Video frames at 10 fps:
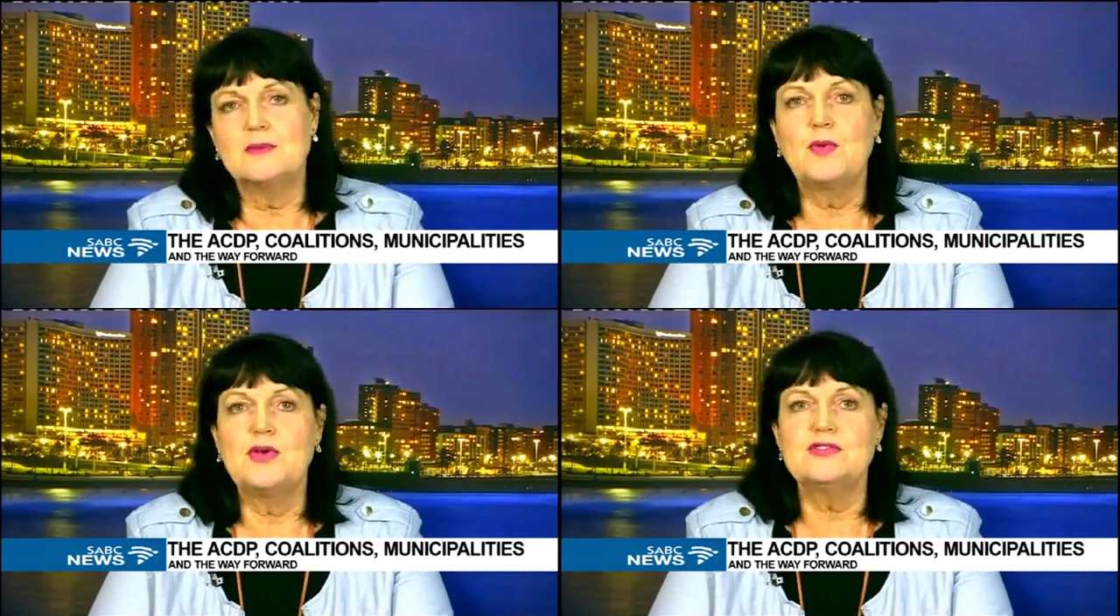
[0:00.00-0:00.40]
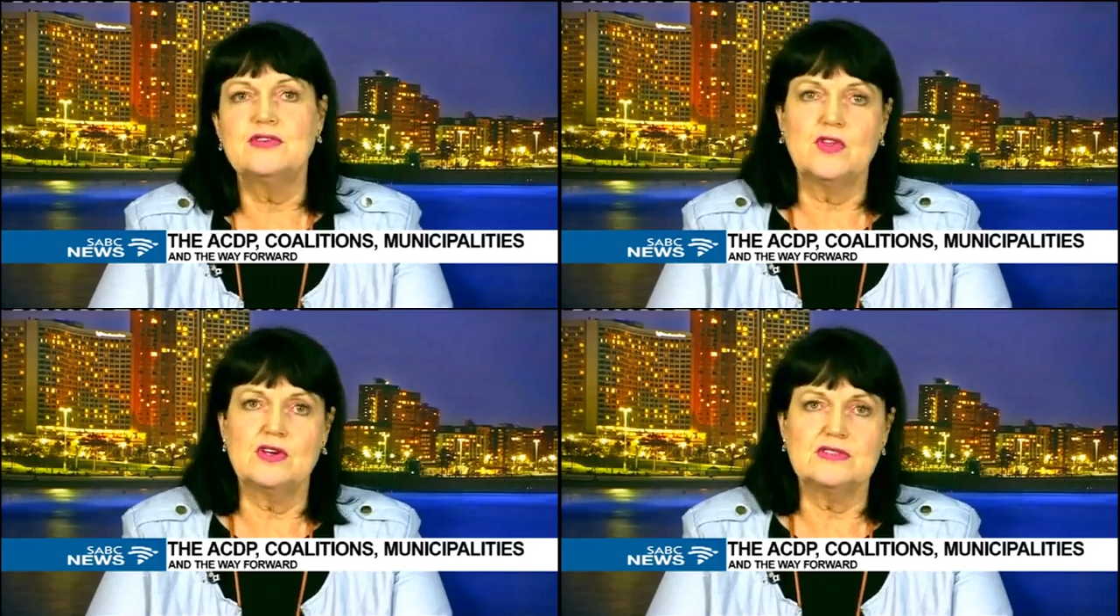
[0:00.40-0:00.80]
And
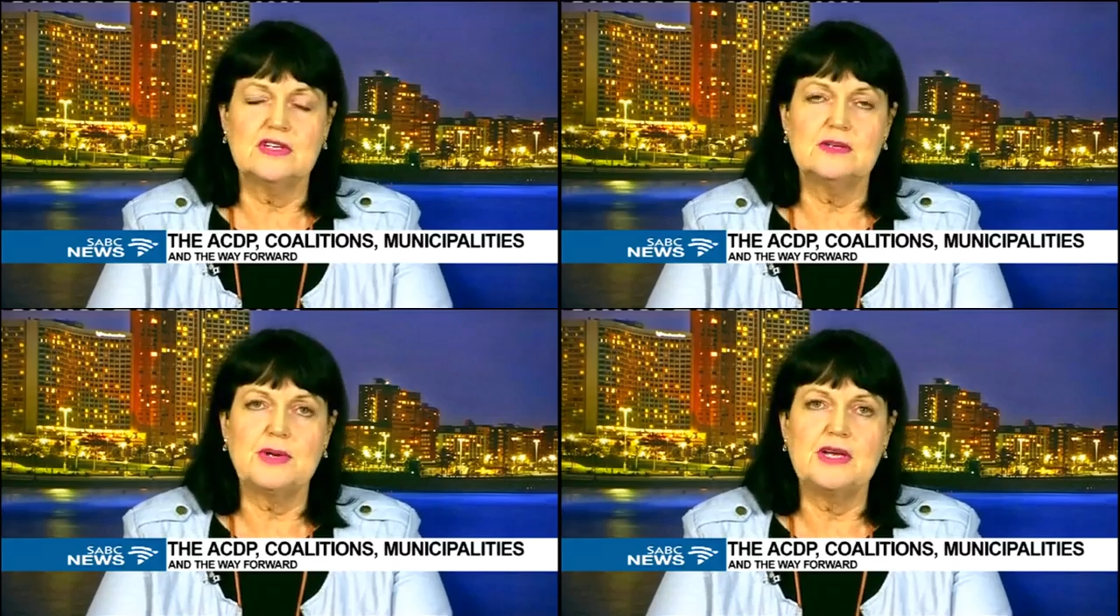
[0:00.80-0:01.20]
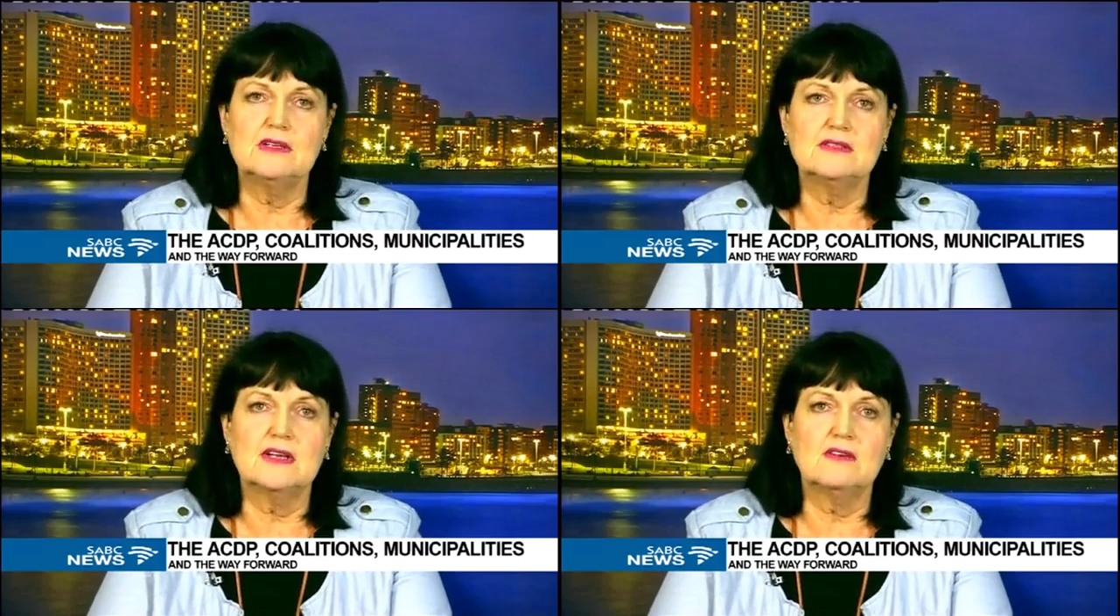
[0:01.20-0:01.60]
most of those
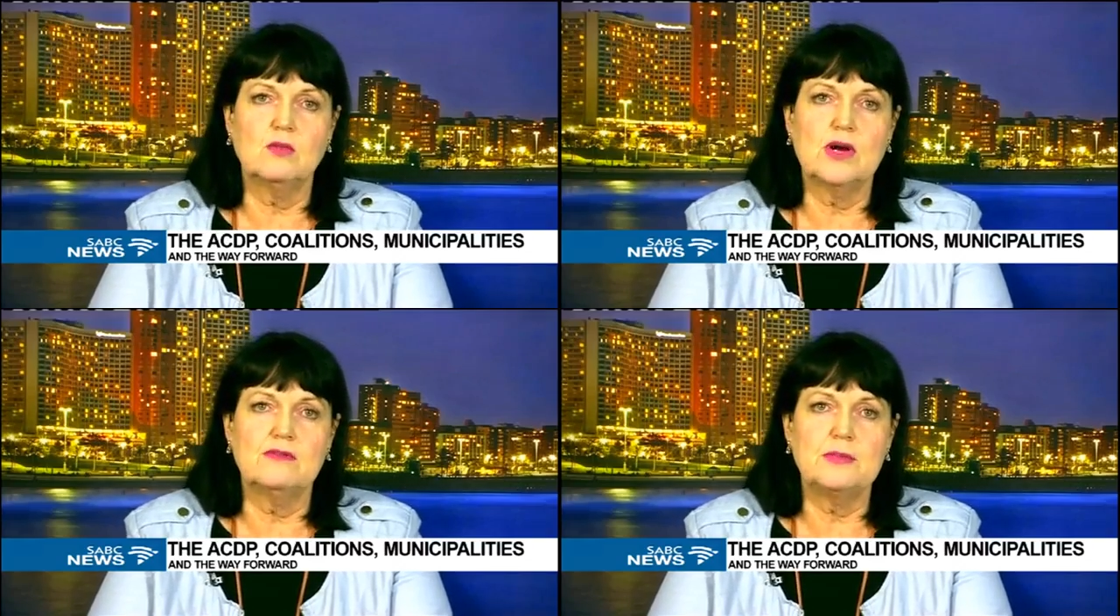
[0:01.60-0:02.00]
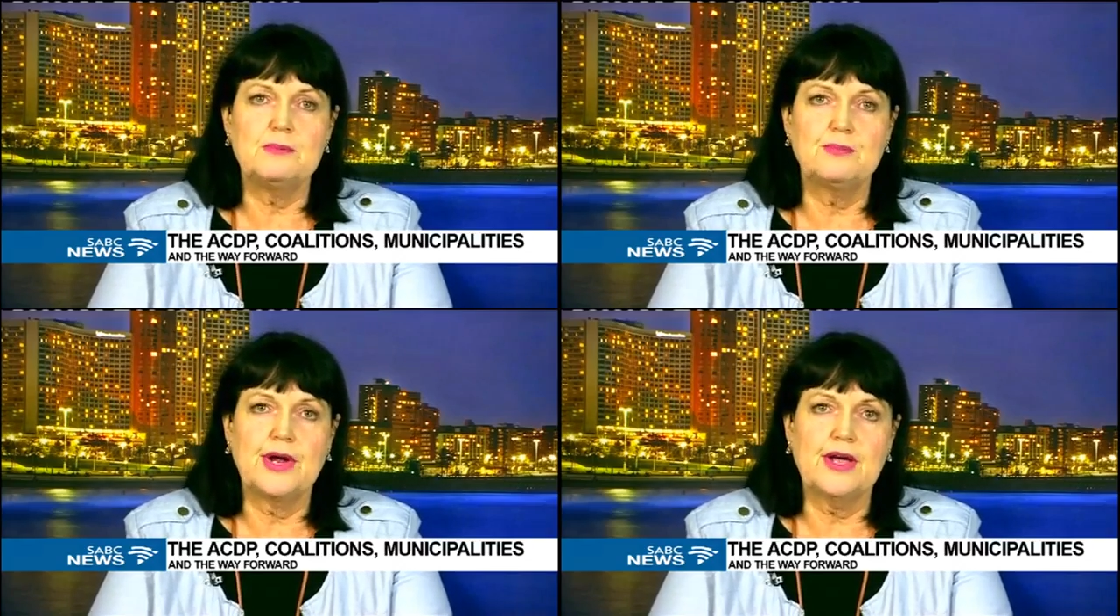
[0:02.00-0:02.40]
independents that have won have
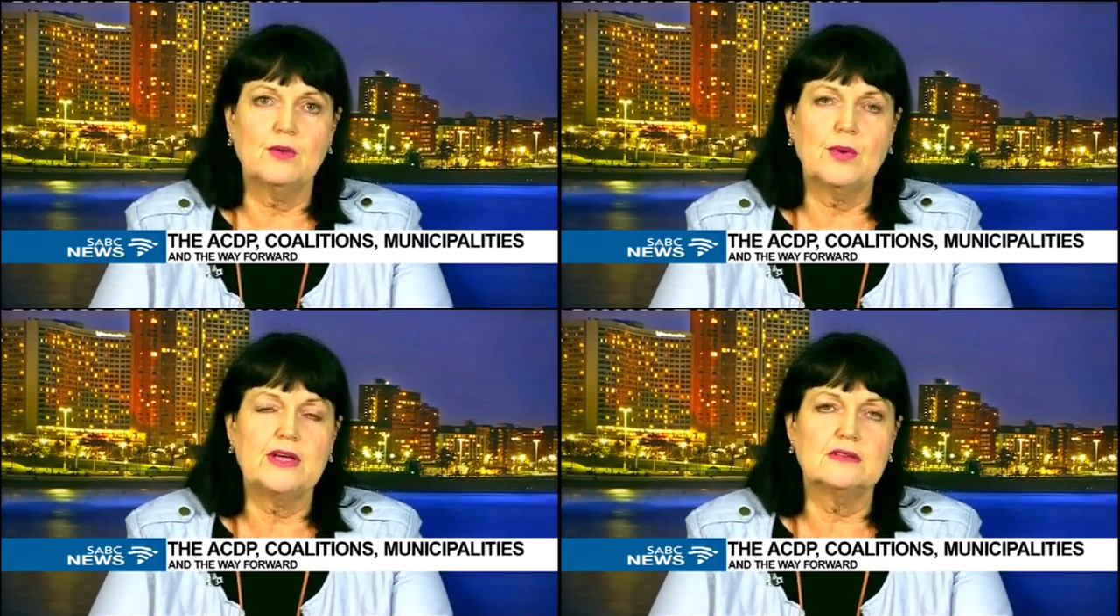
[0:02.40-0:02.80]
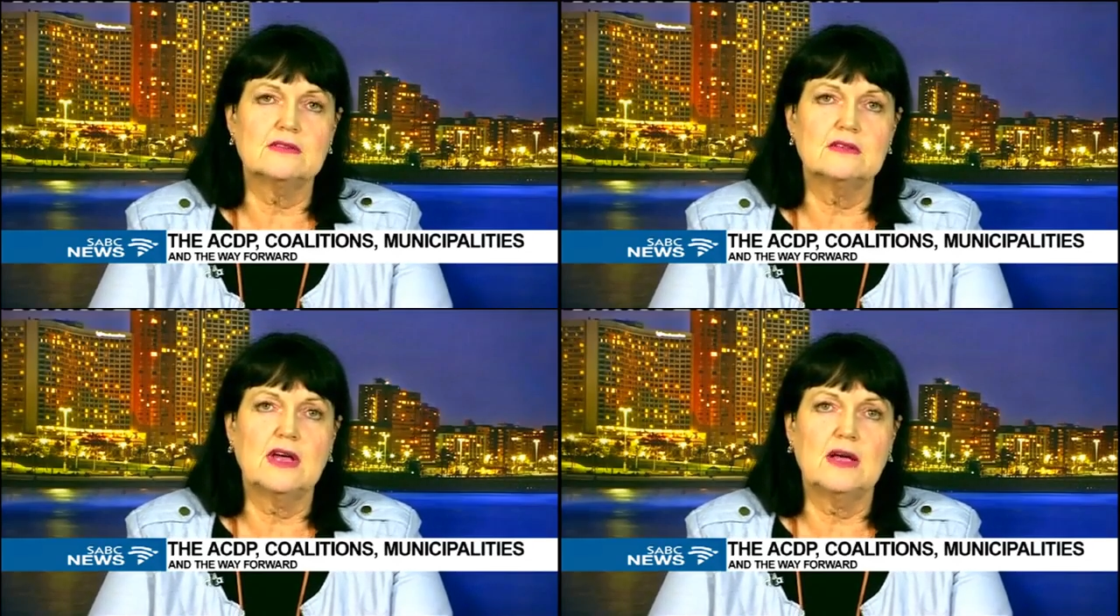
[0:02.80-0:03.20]
been
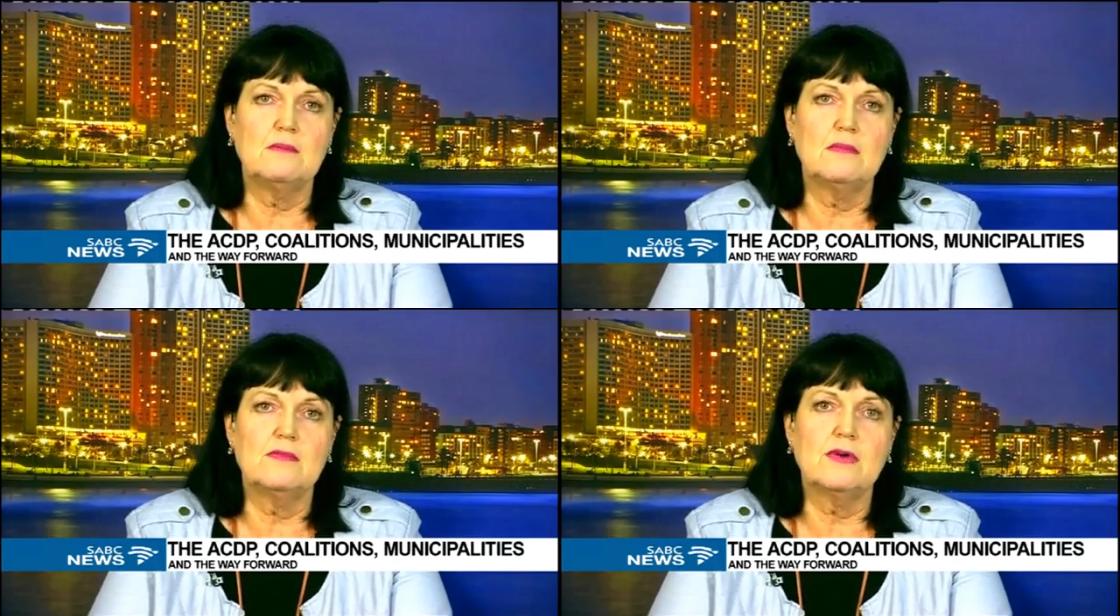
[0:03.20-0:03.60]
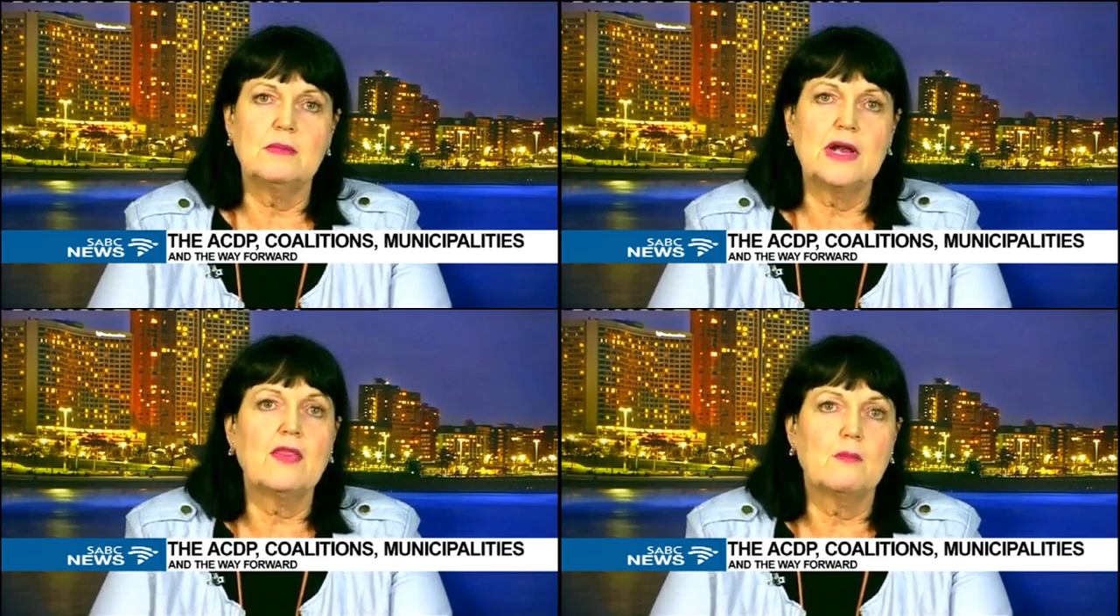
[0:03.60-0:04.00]
breakaways
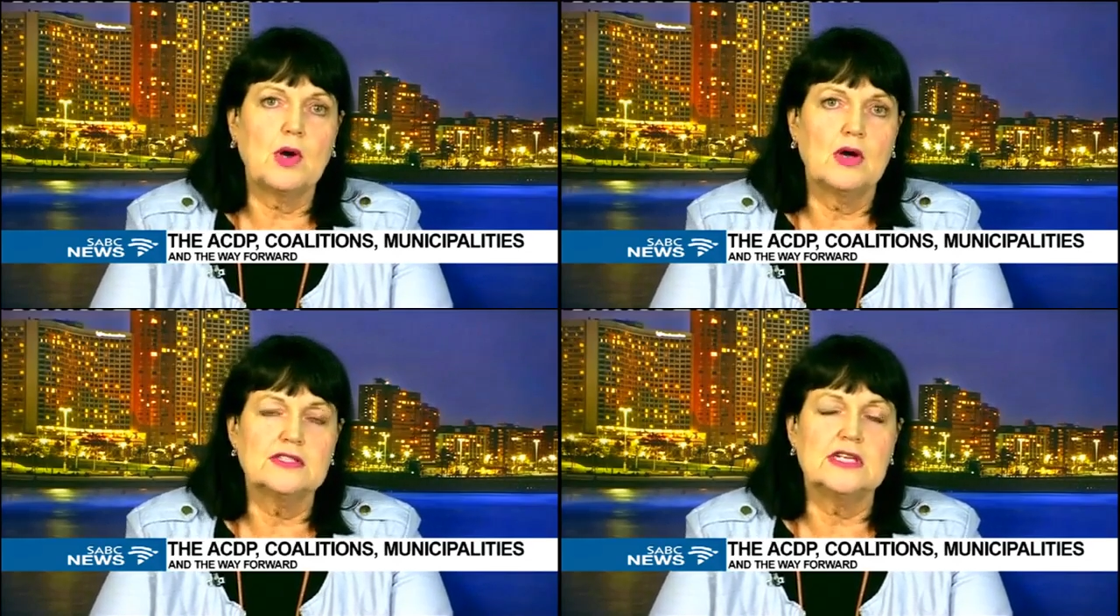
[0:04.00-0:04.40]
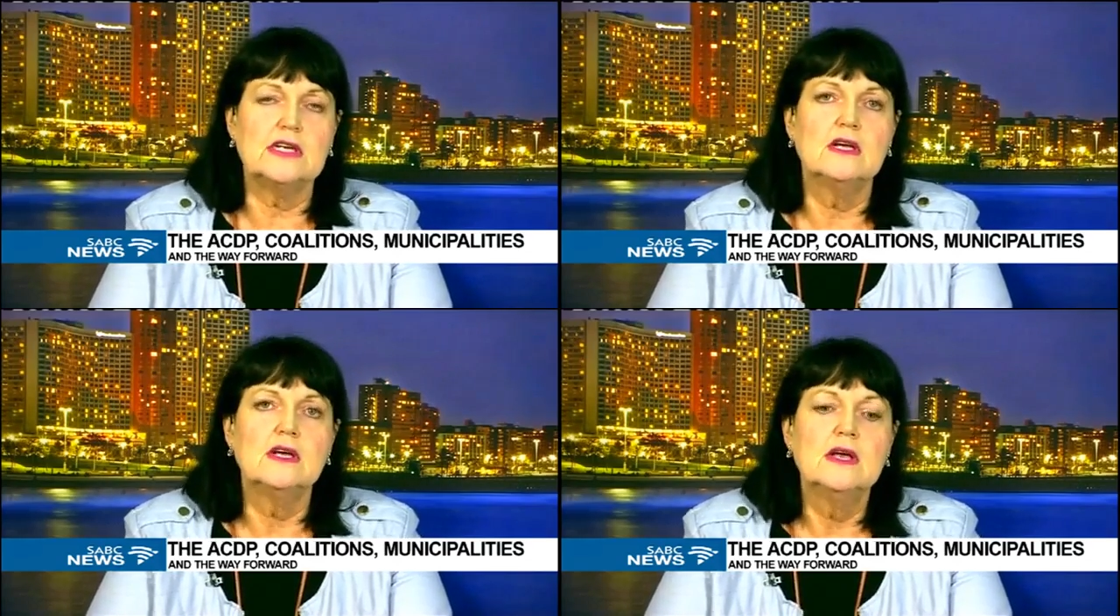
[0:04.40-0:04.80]
from another party.